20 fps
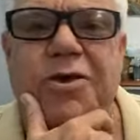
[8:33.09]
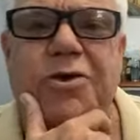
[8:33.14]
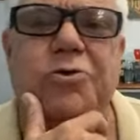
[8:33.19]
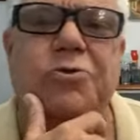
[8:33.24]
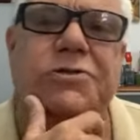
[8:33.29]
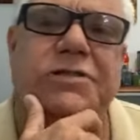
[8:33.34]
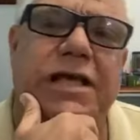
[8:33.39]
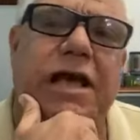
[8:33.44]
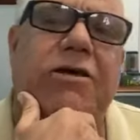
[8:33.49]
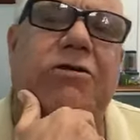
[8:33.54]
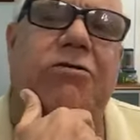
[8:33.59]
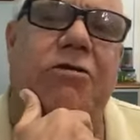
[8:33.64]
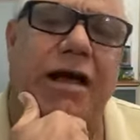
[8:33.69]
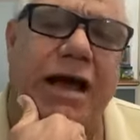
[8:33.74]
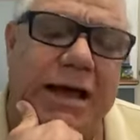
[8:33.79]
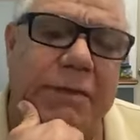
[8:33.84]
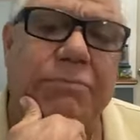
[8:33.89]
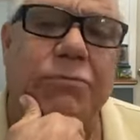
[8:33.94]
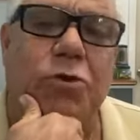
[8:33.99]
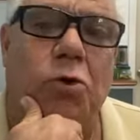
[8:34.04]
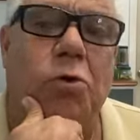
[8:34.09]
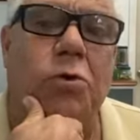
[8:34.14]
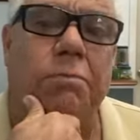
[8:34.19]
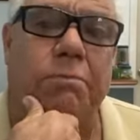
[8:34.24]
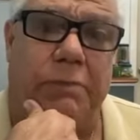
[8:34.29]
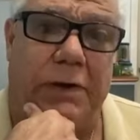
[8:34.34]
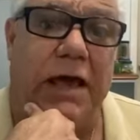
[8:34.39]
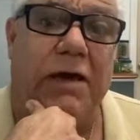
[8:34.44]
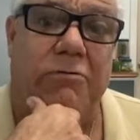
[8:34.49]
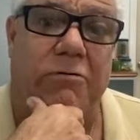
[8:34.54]
you say crime
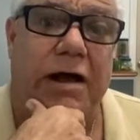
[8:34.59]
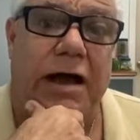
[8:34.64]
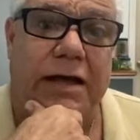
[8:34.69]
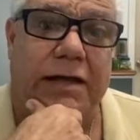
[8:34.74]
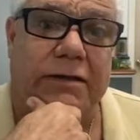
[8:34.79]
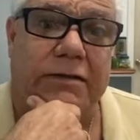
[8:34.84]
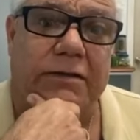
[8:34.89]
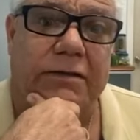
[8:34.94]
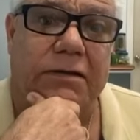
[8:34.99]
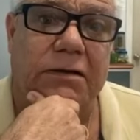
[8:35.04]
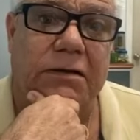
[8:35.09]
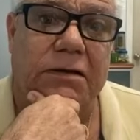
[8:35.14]
don't pay, right?